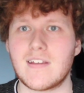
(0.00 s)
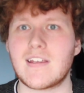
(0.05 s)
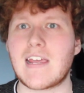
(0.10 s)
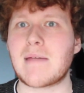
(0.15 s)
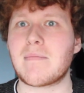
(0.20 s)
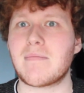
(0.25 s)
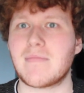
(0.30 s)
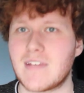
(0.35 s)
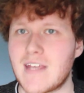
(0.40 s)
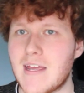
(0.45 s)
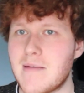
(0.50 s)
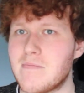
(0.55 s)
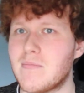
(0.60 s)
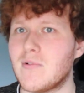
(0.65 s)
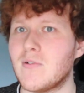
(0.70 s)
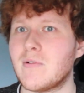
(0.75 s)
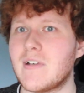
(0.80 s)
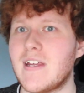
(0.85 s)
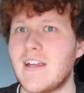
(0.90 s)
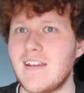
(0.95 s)
Cape
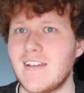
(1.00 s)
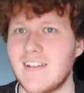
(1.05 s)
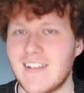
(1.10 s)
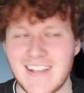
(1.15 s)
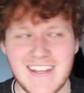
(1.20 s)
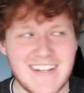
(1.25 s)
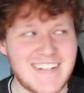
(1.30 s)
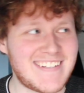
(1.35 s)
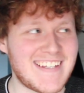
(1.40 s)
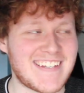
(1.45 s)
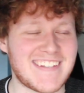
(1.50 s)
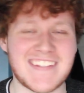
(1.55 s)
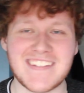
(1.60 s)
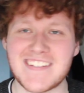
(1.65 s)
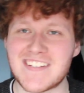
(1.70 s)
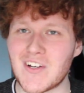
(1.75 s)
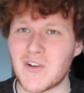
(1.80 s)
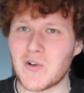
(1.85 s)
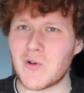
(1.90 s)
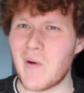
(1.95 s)
Baldy. He says
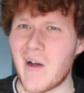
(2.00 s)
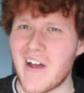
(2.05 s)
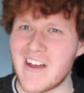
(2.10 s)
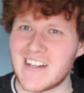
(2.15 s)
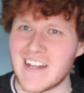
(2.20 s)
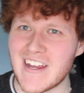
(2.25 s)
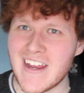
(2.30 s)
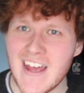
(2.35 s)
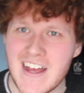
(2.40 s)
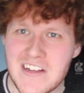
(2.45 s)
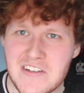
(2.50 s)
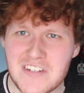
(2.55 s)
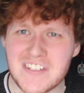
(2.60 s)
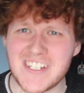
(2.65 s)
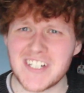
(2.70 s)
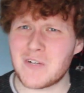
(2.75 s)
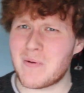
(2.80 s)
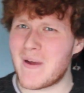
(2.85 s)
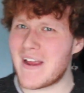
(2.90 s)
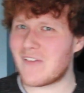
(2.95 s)
it so quietly.
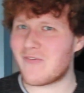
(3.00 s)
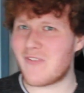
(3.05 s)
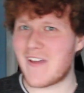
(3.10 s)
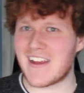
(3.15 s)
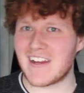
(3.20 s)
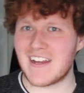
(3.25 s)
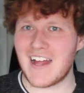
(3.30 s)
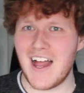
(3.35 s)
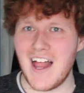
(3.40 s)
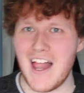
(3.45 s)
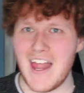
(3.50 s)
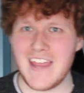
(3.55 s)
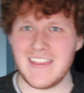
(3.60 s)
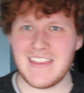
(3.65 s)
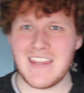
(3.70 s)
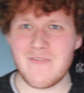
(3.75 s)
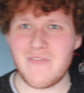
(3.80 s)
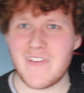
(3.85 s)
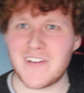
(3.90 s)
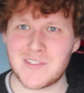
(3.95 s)
Just a quick thing,
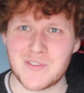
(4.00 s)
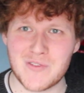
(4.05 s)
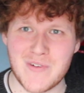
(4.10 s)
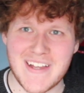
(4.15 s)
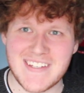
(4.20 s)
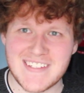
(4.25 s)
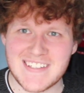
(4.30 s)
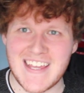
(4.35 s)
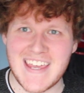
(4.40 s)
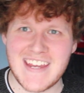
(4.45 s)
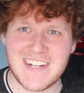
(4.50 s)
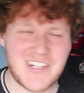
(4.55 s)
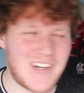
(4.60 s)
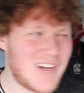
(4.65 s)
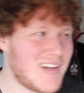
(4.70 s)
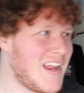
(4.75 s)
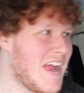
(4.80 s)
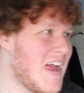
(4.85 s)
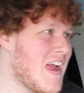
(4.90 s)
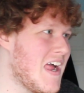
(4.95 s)
in the official
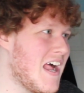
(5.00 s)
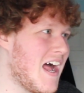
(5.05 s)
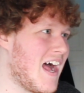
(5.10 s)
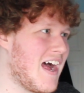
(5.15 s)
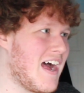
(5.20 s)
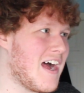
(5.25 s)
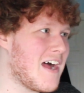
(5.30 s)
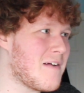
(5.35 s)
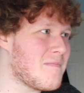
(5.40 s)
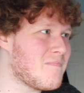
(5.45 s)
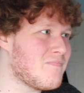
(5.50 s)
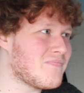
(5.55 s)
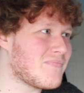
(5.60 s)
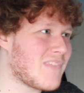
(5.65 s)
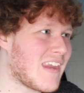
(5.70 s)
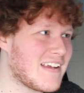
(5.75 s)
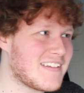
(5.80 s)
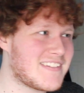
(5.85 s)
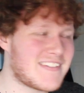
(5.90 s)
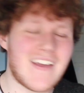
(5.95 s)
translation,
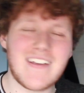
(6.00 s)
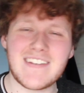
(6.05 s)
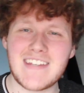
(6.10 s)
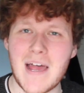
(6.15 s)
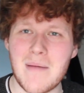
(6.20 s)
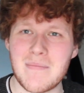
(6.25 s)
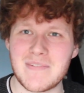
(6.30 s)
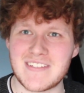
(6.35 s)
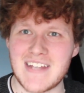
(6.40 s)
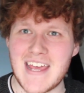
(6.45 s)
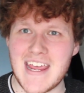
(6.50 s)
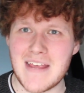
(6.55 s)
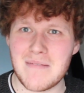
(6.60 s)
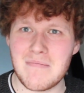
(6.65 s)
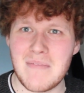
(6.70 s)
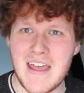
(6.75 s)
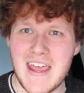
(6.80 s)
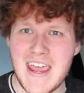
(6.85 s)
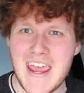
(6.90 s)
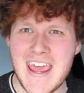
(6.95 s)
Saitama's
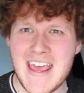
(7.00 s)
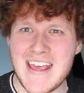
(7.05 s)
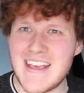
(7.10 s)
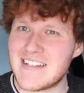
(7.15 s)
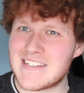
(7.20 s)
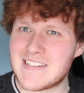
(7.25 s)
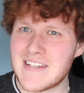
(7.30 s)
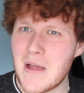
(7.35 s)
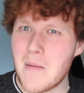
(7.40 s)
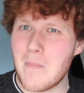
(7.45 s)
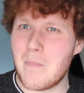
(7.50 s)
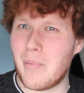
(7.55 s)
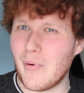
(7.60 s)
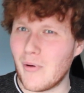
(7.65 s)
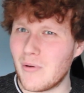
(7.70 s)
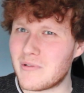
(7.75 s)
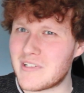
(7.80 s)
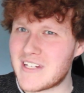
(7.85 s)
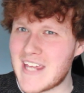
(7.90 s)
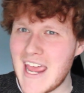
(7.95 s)
name is
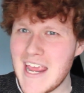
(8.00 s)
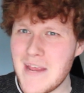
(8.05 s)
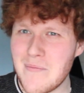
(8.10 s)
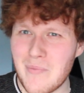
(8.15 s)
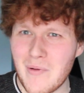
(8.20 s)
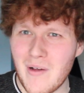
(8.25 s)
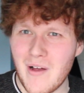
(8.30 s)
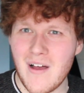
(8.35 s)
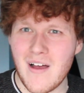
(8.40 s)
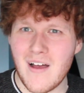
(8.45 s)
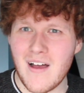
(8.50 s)
Bald Cape.